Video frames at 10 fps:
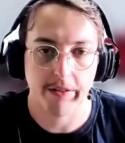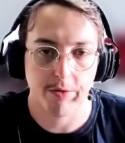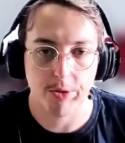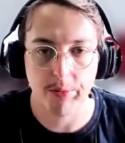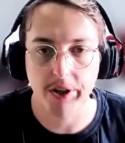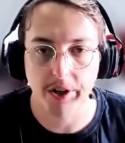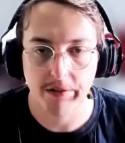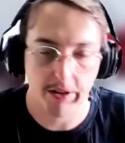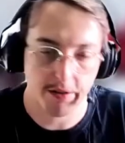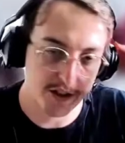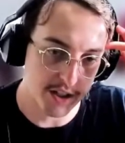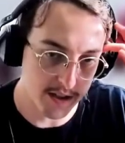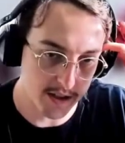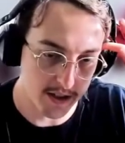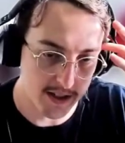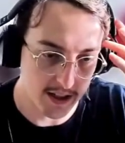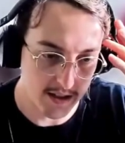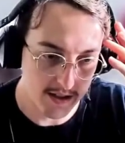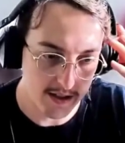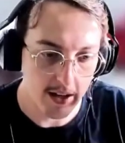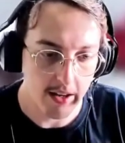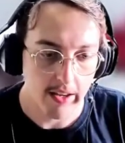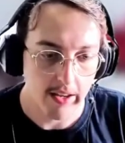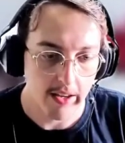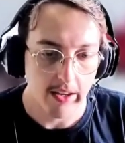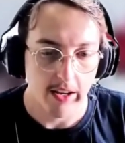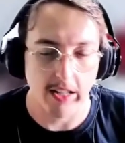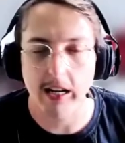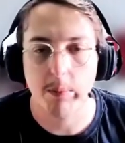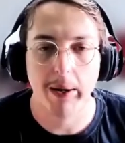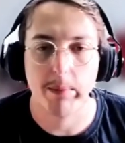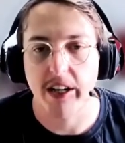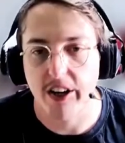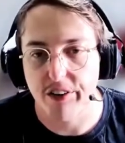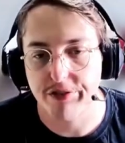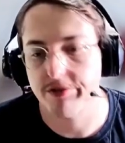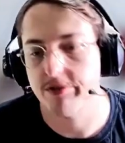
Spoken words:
from her if she succeeds. And that might be enough,